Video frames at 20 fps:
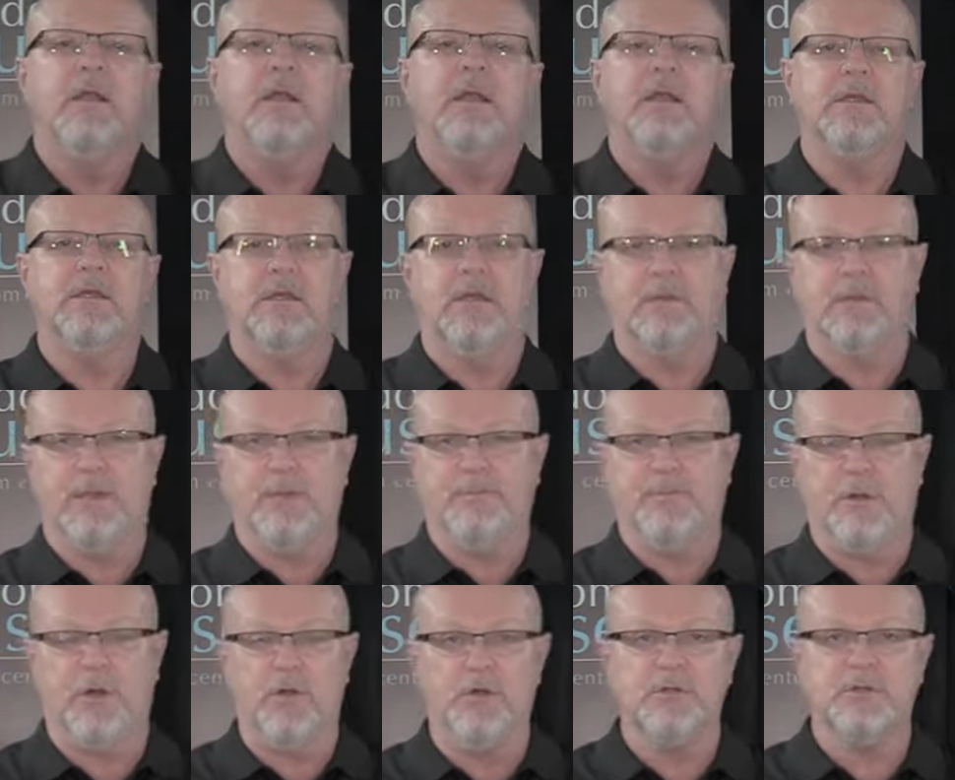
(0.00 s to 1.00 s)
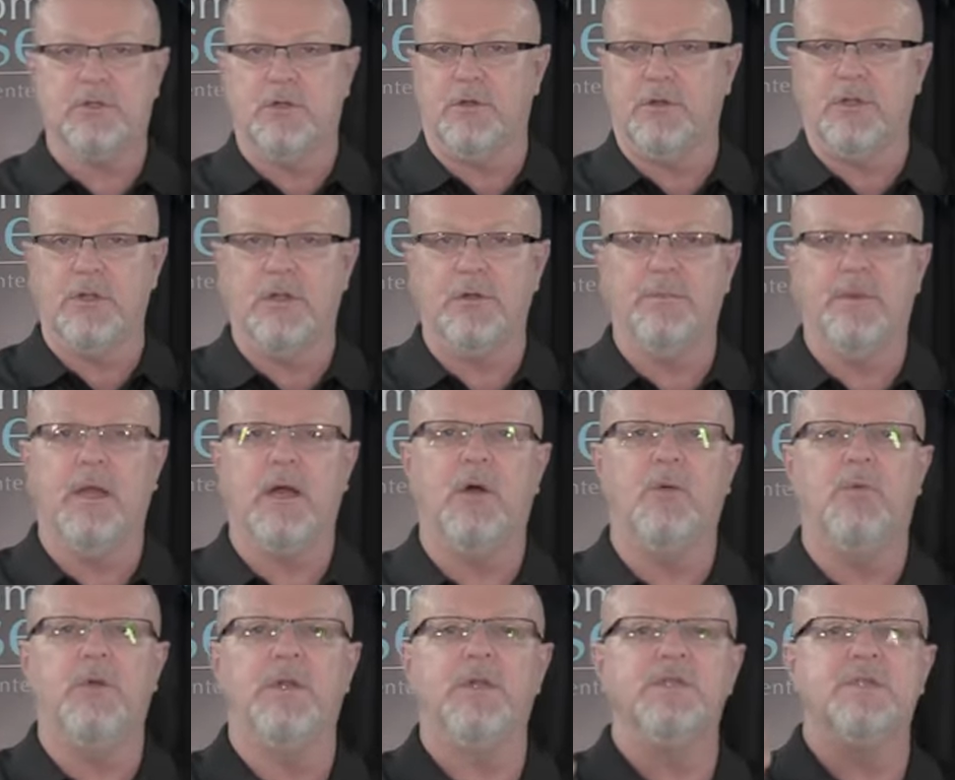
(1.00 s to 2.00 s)
that Paul's talking about
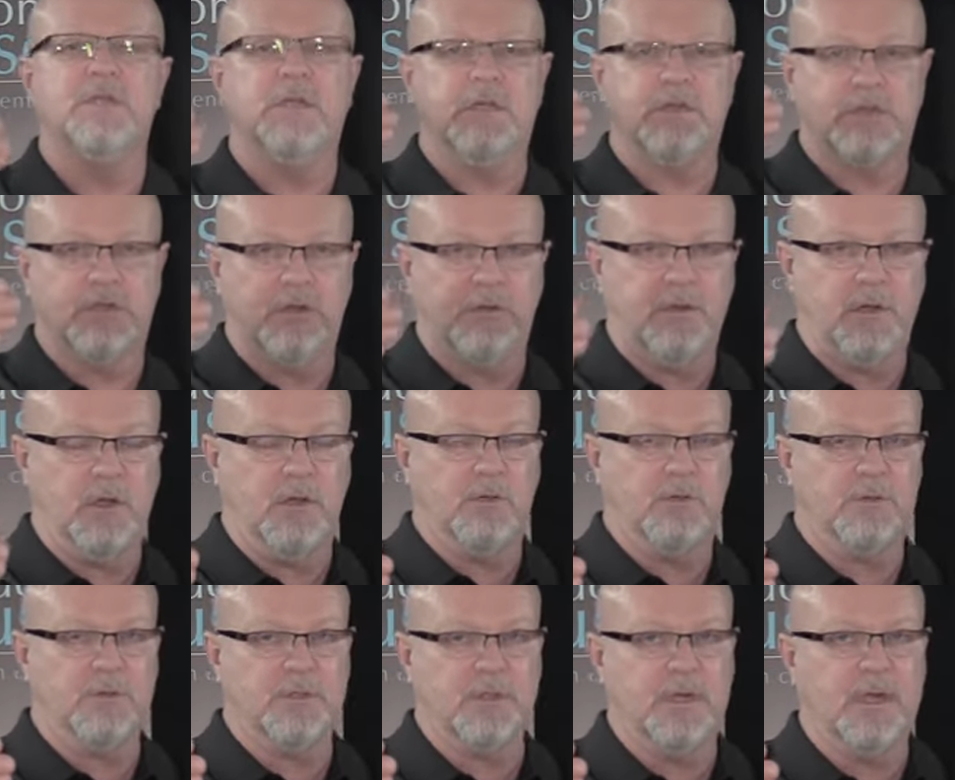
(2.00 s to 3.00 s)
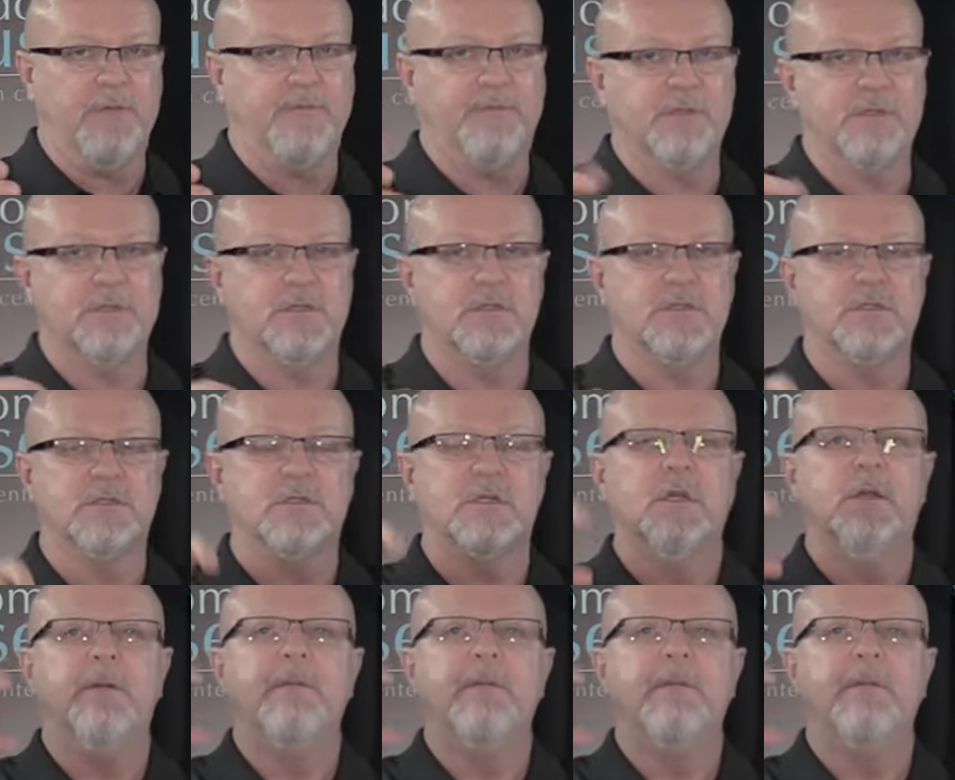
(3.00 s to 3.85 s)
when he says to the elders in Ephesus